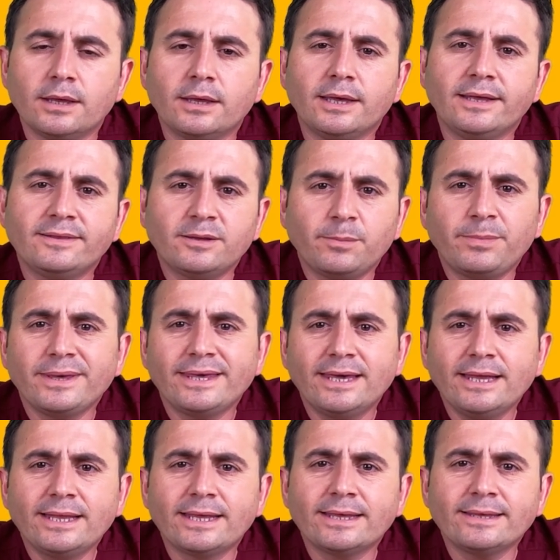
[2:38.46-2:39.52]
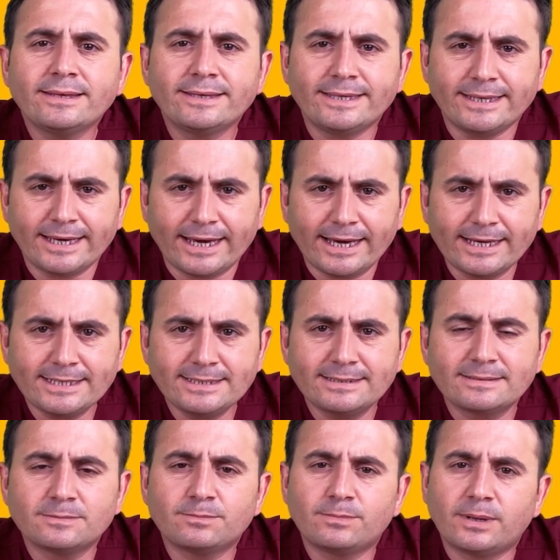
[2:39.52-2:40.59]
In the beginning,
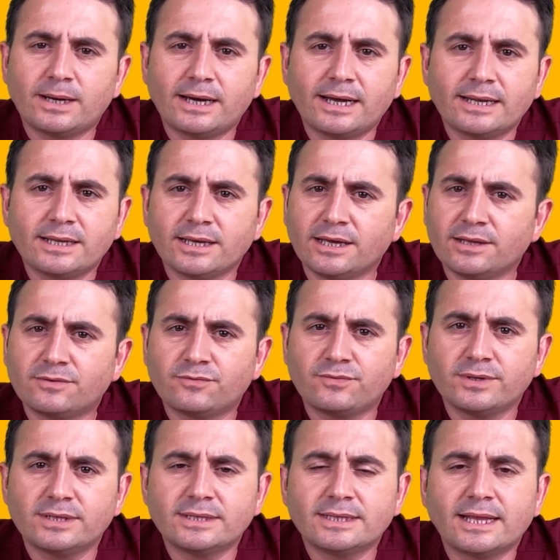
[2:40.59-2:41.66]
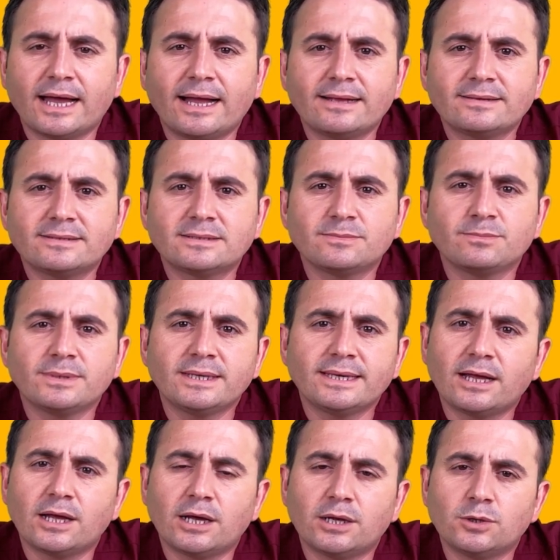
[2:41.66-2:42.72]
yes, but it will not
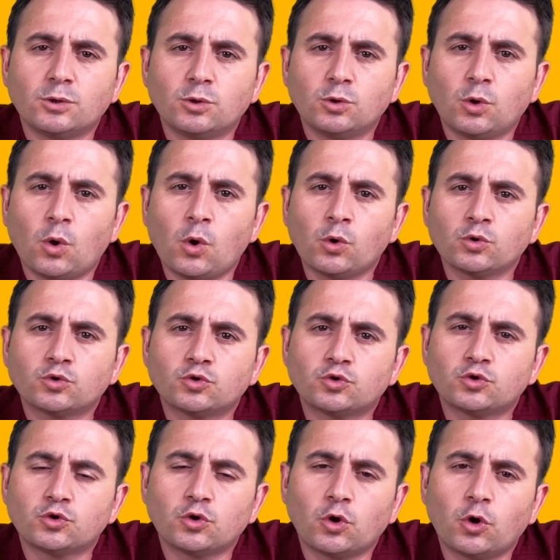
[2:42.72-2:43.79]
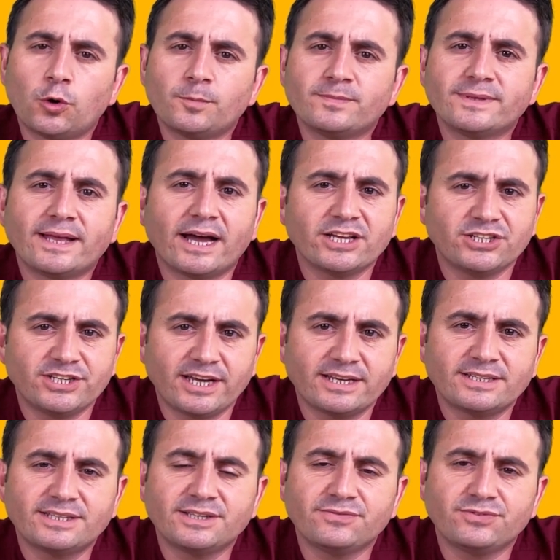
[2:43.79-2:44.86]
be a long-term
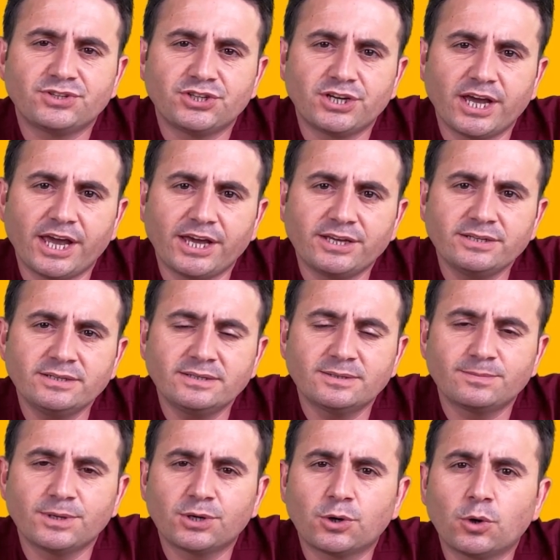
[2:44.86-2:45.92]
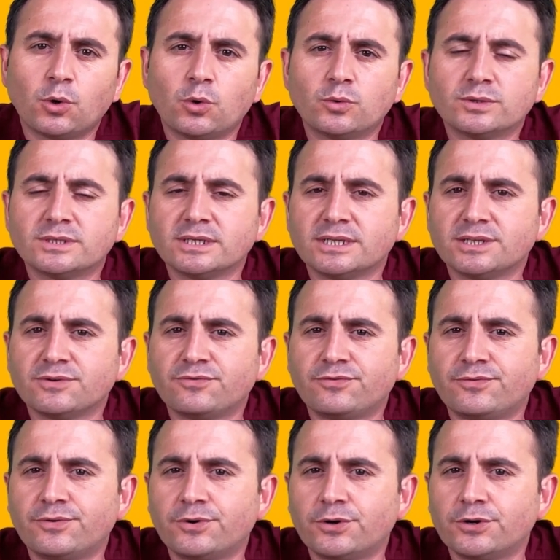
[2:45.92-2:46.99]
digestive change because in the
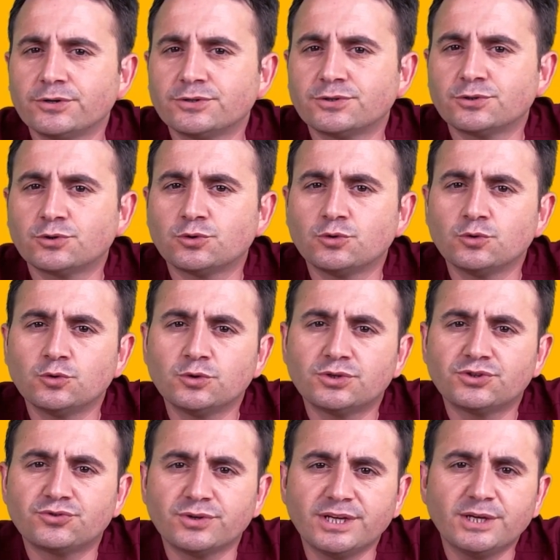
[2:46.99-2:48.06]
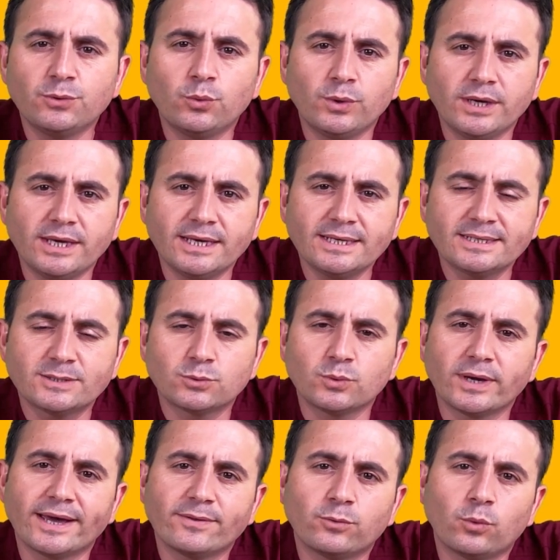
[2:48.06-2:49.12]
first 2-3 weeks
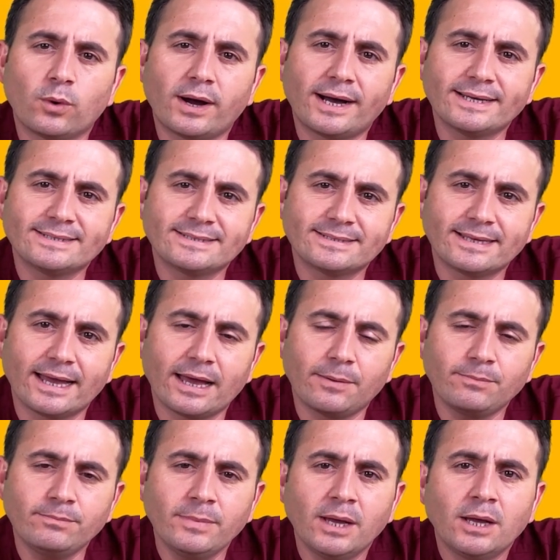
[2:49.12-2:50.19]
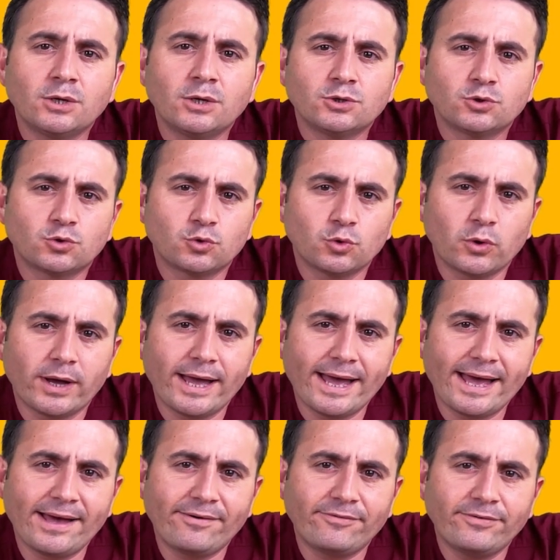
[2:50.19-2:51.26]
we advise them to
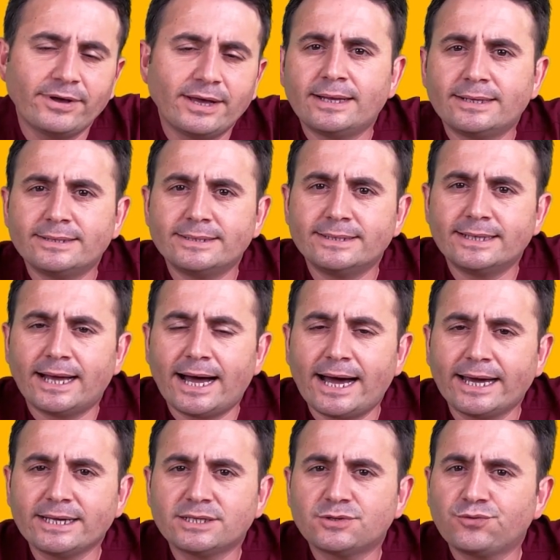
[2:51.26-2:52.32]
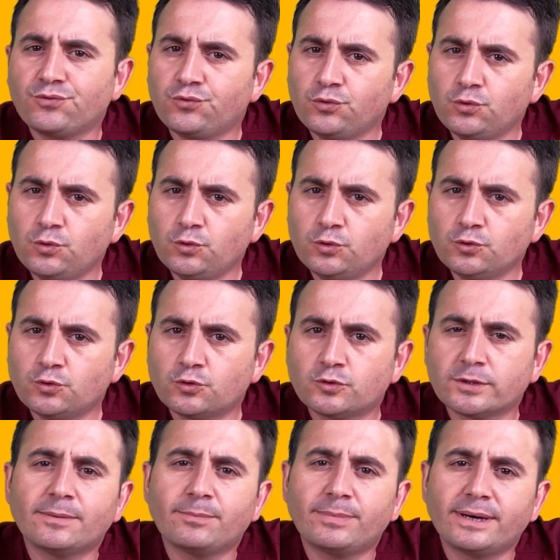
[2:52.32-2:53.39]
have light
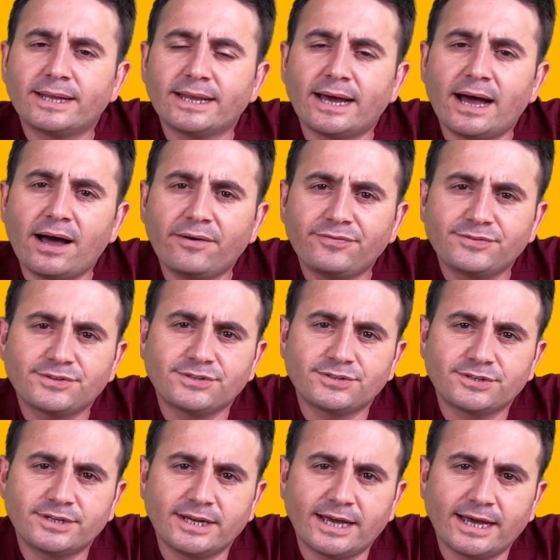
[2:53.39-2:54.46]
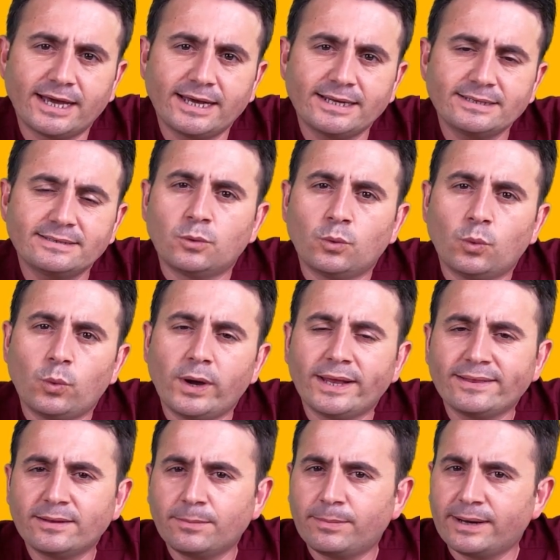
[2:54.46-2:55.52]
foods, but after that,
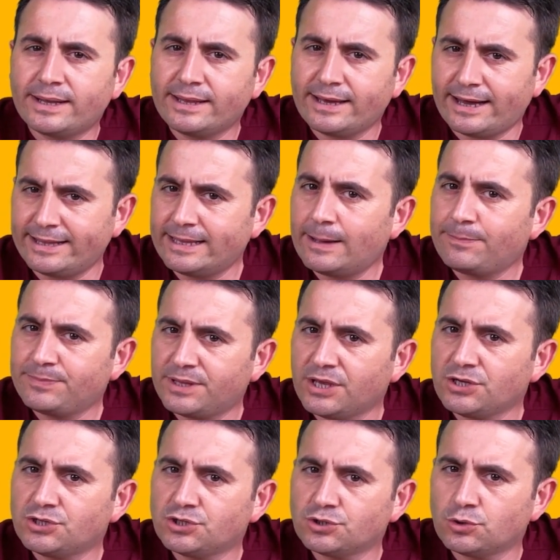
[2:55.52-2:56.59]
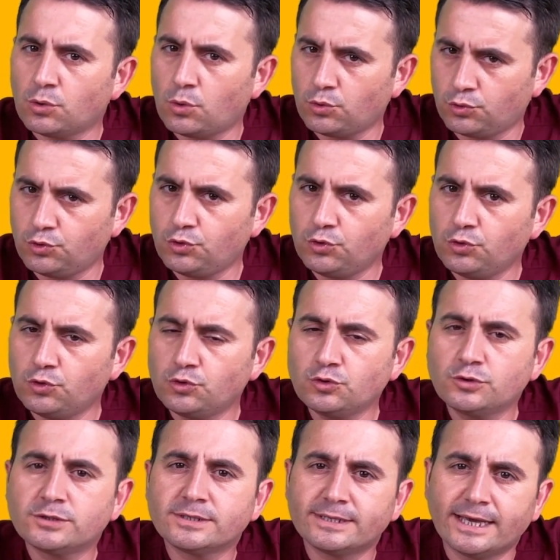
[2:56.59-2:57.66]
when the body adaptation
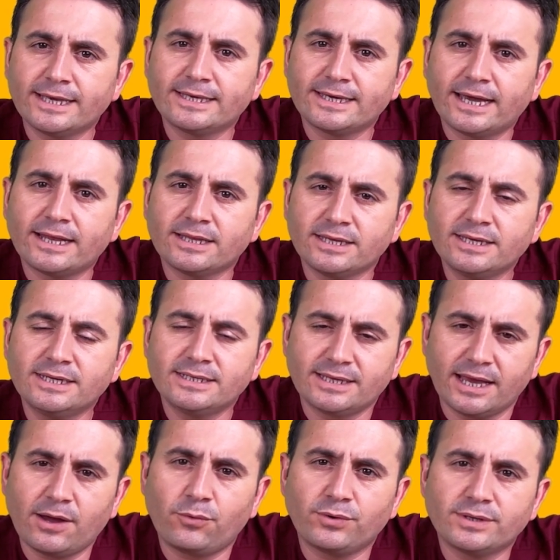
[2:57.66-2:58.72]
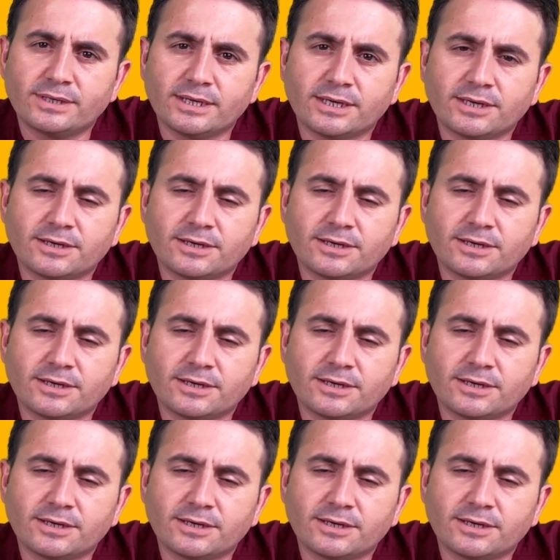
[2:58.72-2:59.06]
occurred, they can eat everything.